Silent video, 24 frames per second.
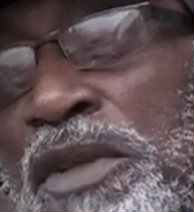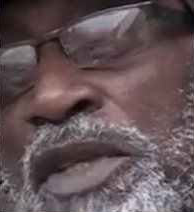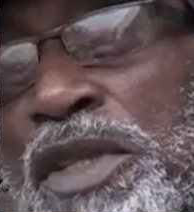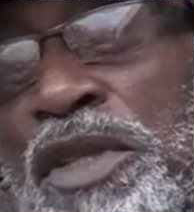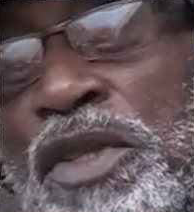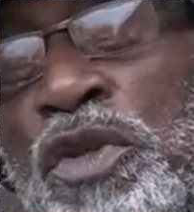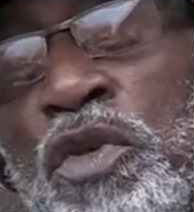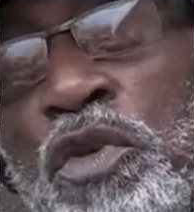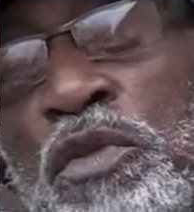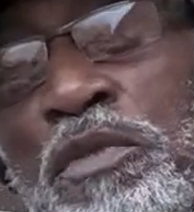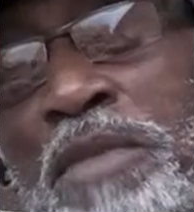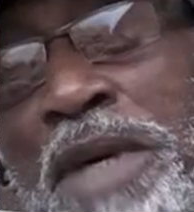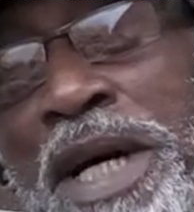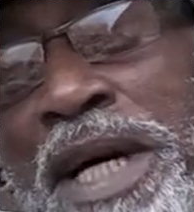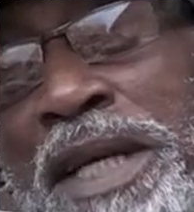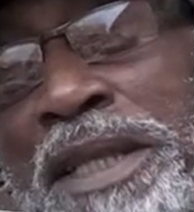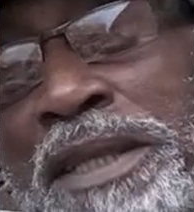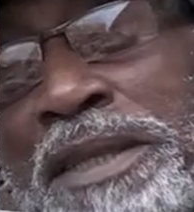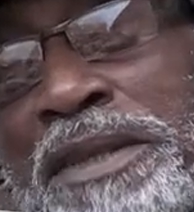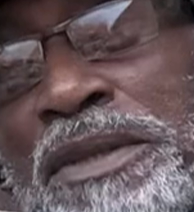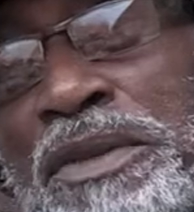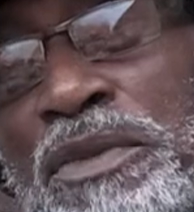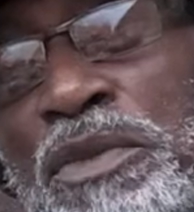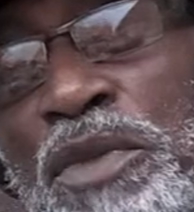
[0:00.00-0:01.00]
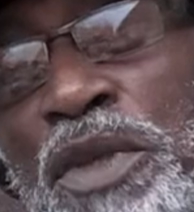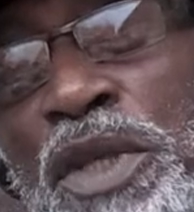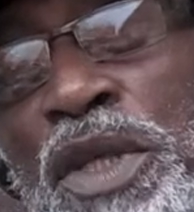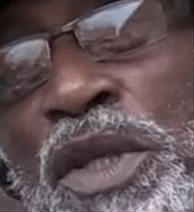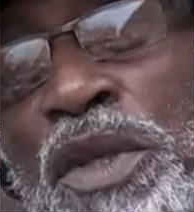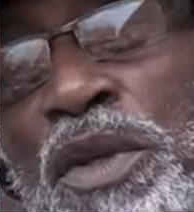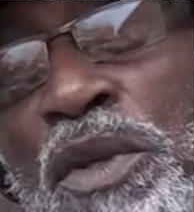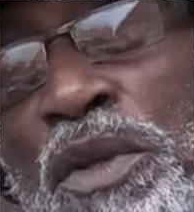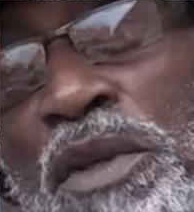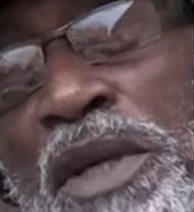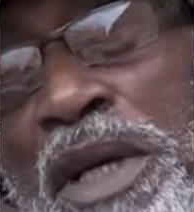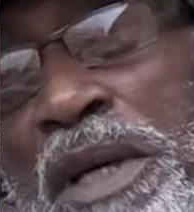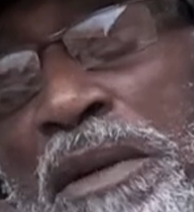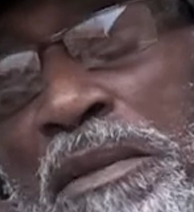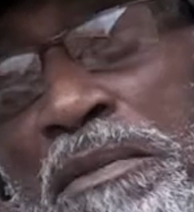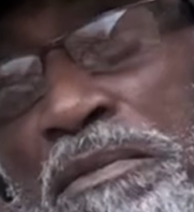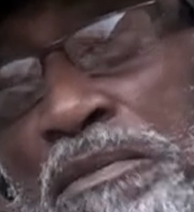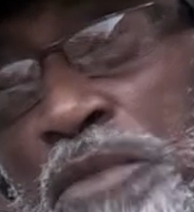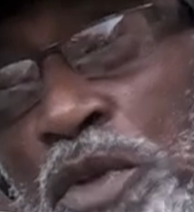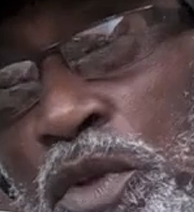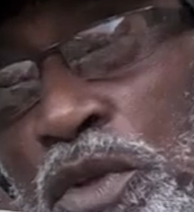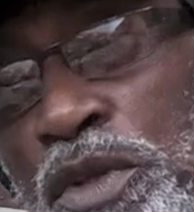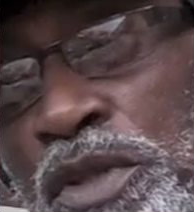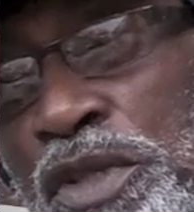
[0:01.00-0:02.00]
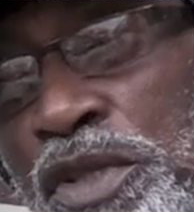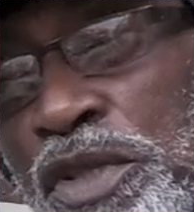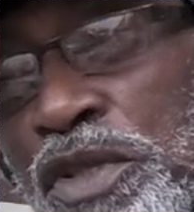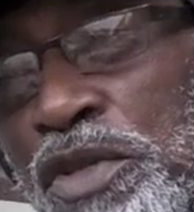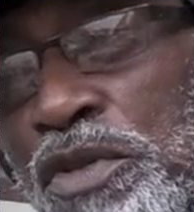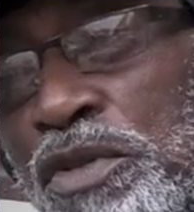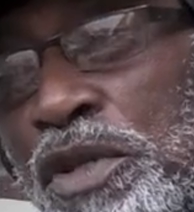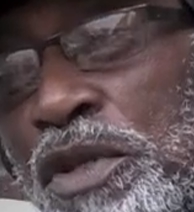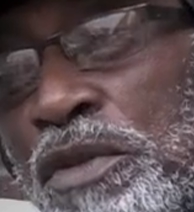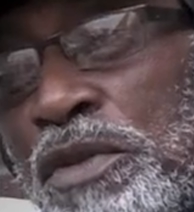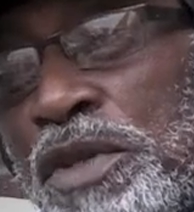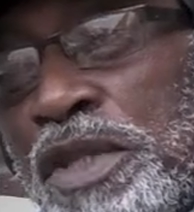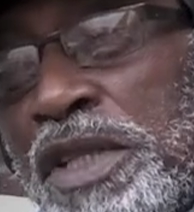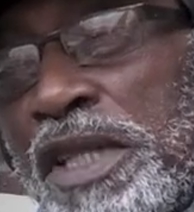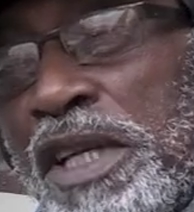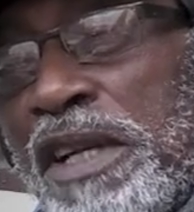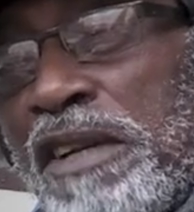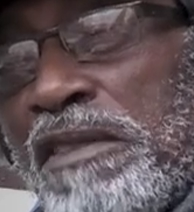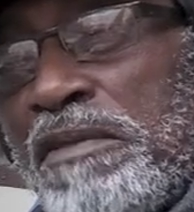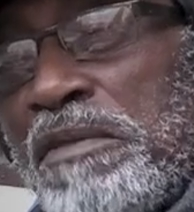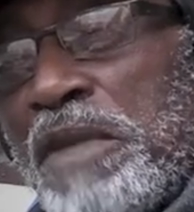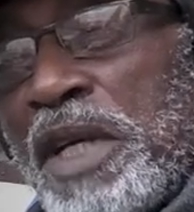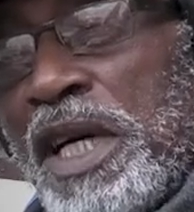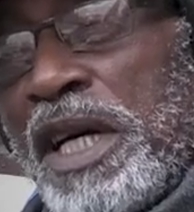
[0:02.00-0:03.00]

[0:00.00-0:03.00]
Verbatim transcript: a youth band. We booked the studio ourselves